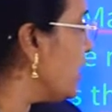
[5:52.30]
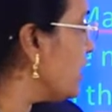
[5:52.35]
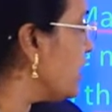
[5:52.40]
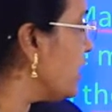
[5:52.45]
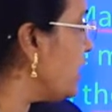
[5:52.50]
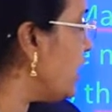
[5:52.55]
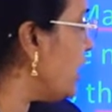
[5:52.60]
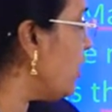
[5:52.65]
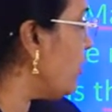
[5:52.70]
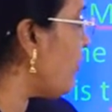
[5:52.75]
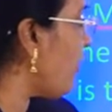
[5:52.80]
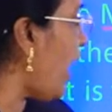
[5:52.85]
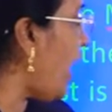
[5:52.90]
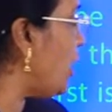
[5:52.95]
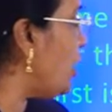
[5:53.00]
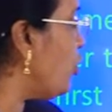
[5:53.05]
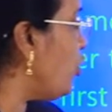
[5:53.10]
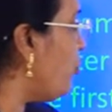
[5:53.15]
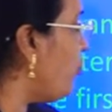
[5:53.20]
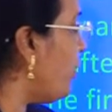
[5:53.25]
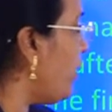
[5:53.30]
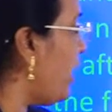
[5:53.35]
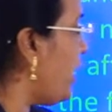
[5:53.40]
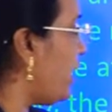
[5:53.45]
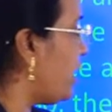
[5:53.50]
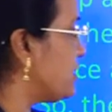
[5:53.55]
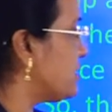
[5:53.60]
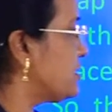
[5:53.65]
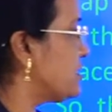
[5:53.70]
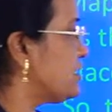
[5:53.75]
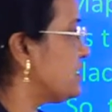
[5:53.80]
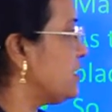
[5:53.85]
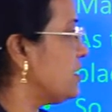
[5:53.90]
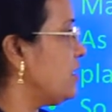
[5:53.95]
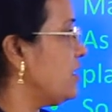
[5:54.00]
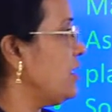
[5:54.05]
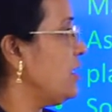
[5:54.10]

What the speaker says: key value pairs,